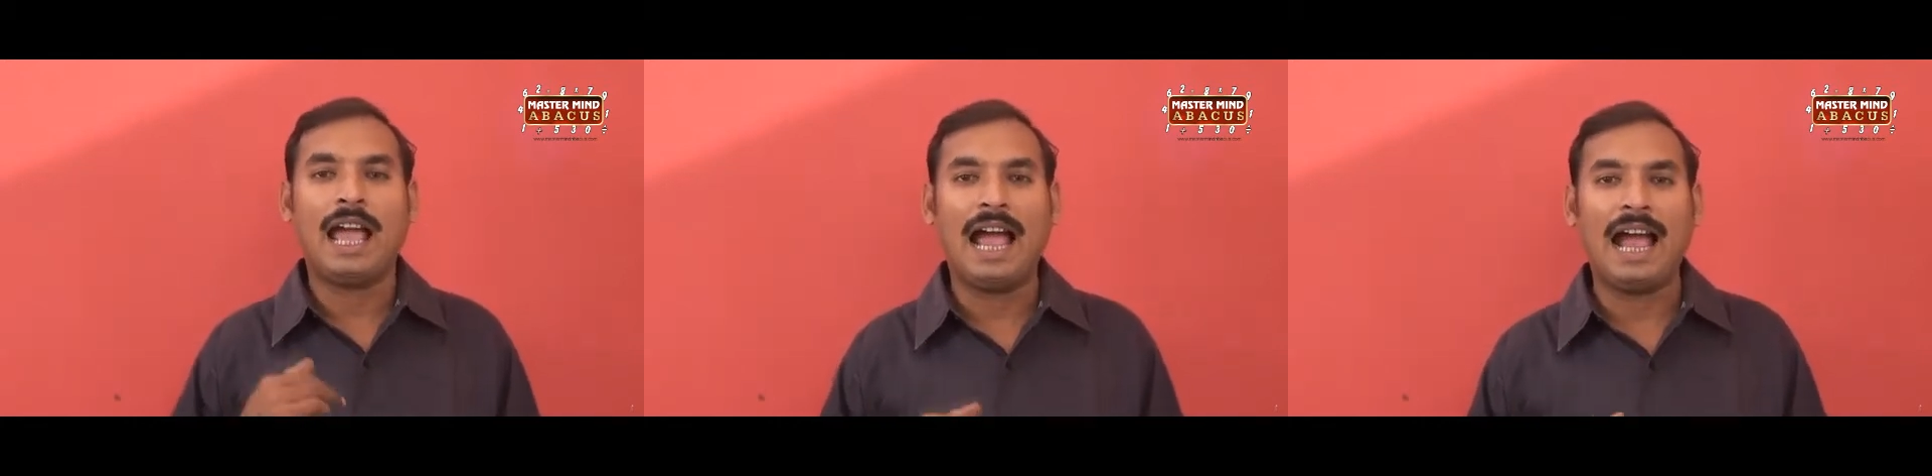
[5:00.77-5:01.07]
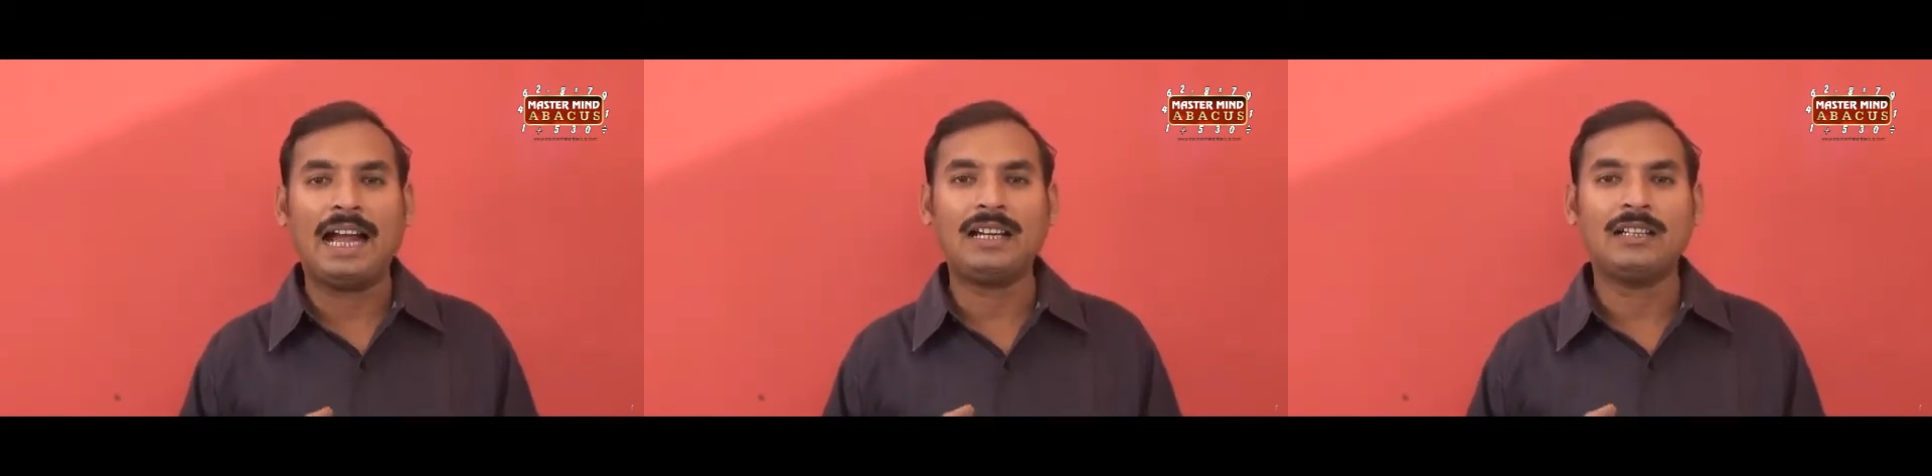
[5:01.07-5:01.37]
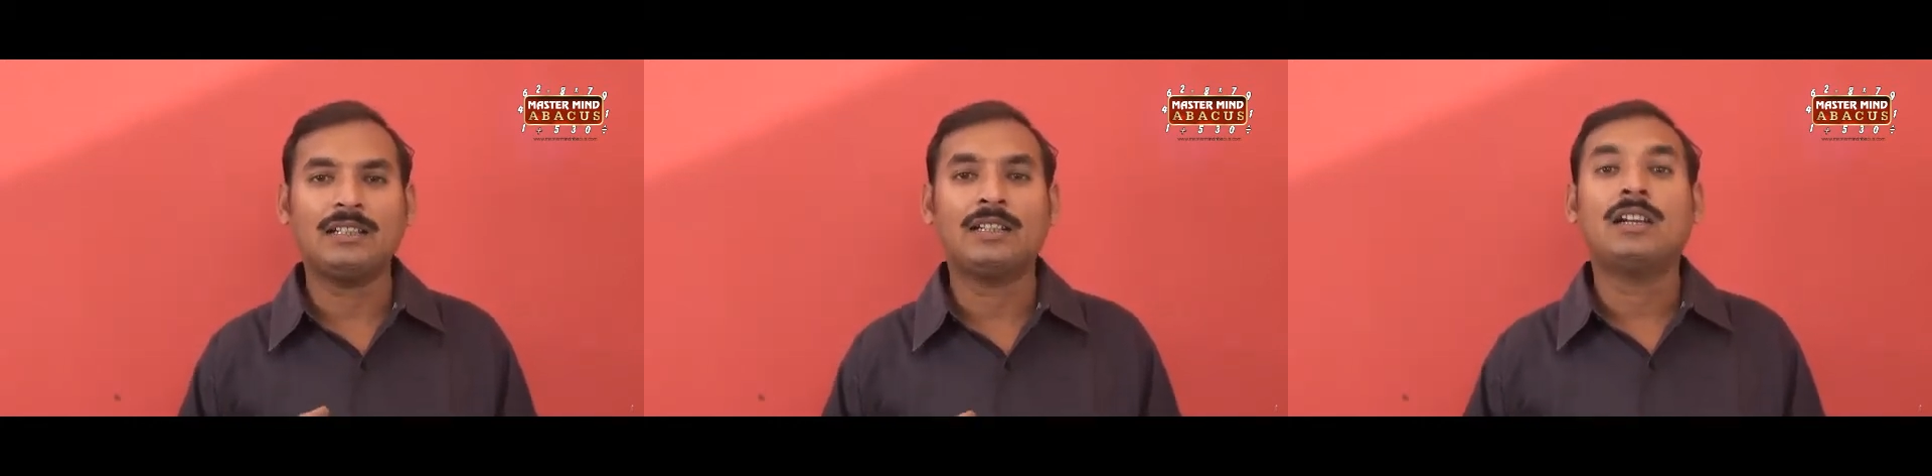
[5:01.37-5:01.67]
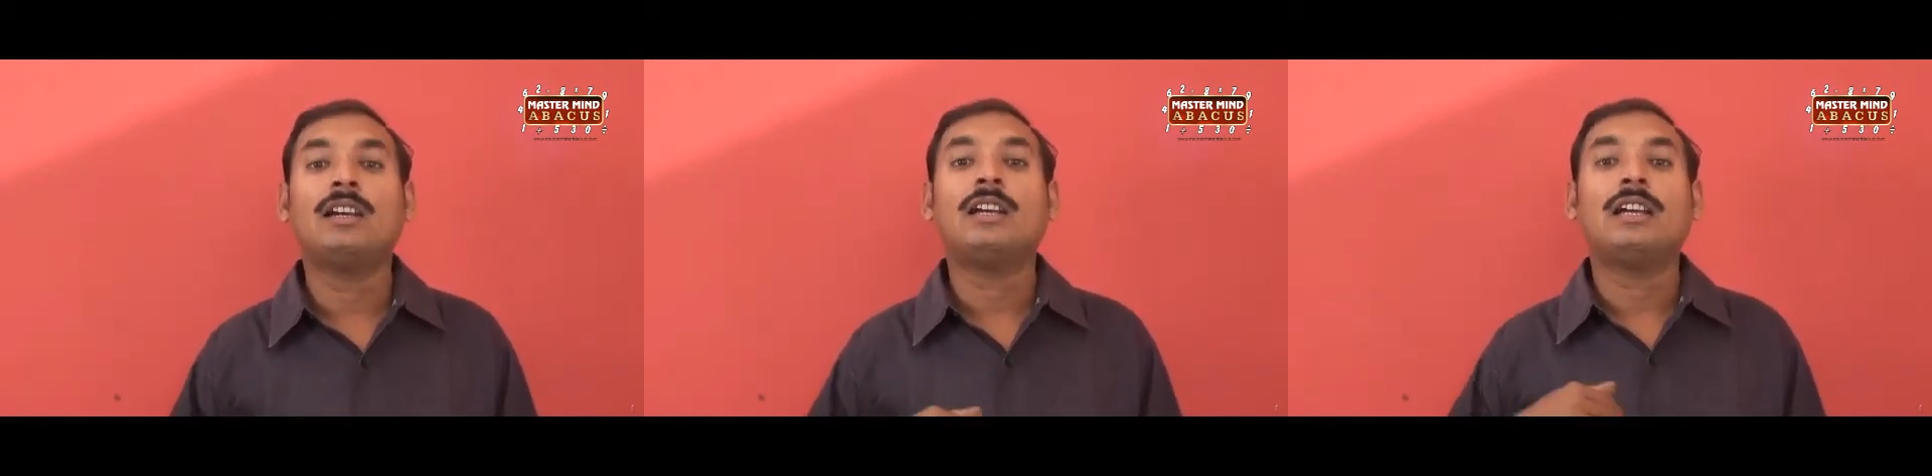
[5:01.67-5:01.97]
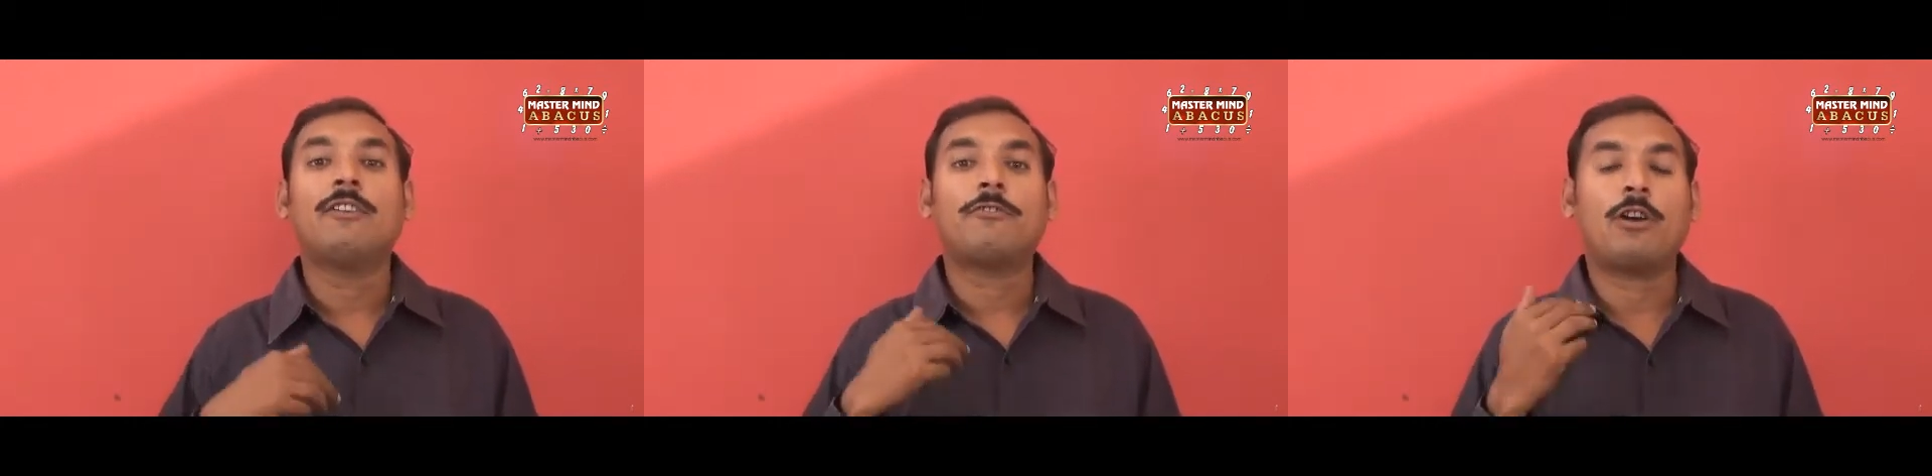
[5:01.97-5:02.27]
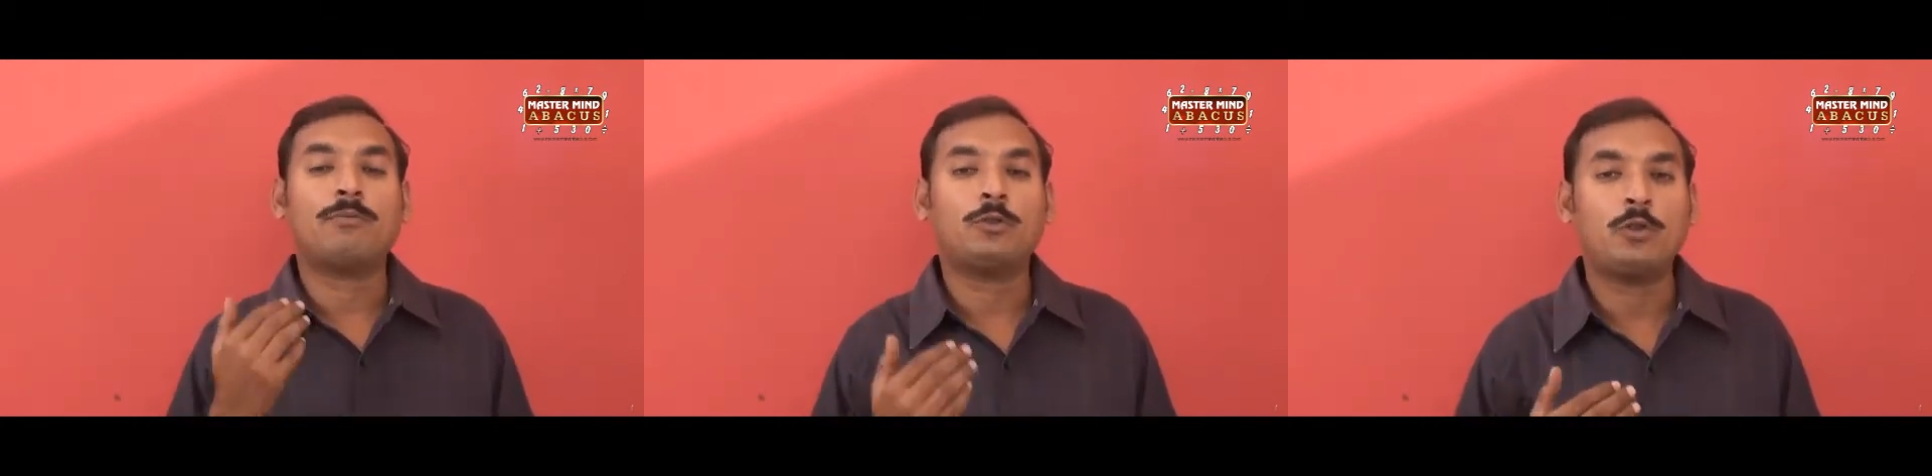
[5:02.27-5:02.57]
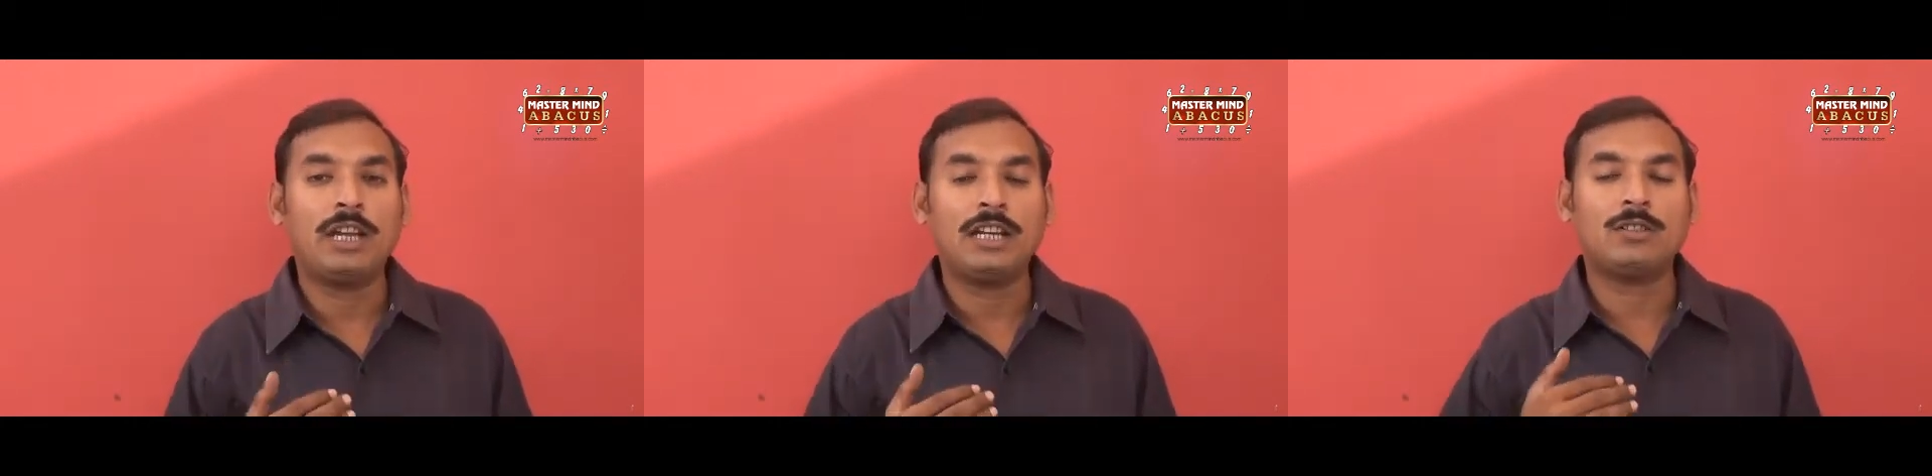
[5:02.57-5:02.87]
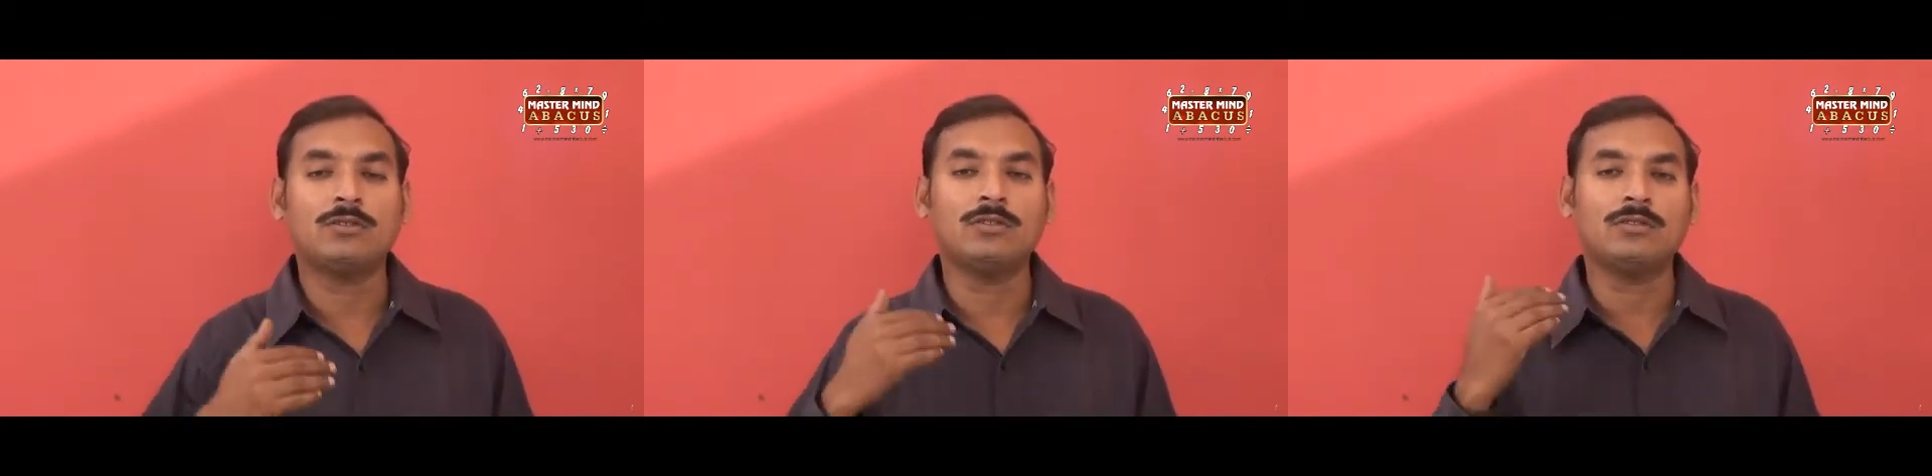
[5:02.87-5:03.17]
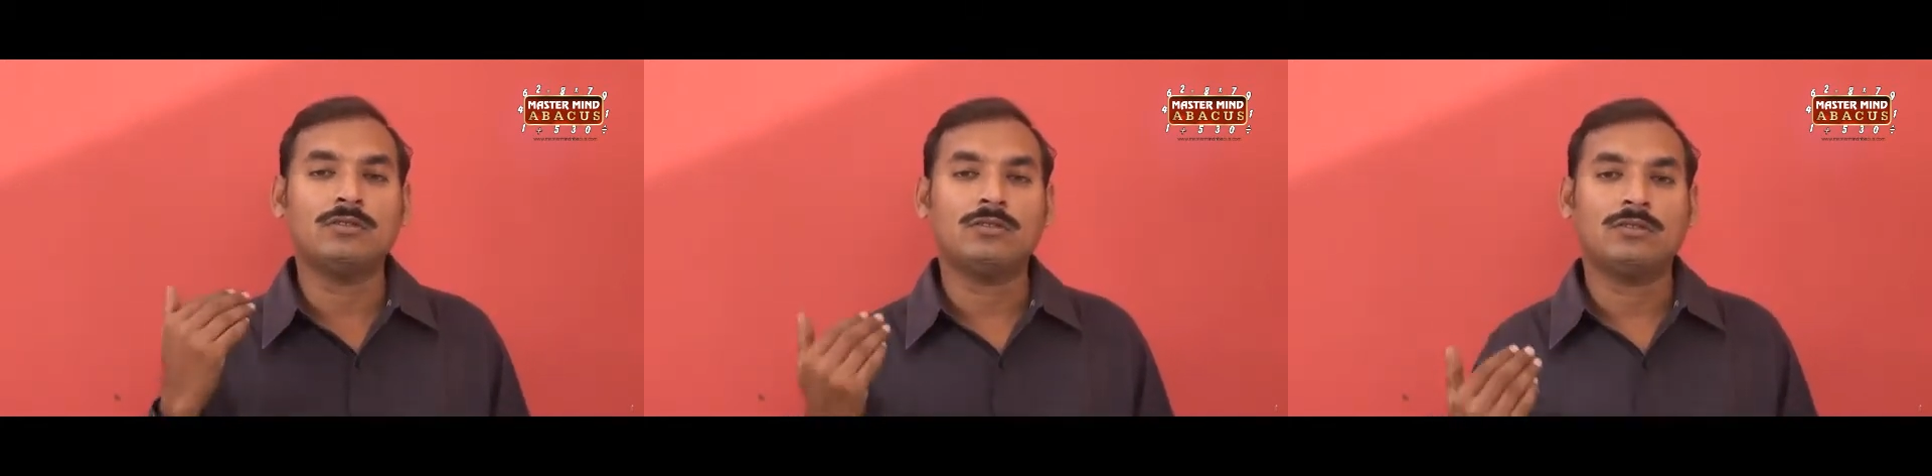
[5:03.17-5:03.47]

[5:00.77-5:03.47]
and from 3 to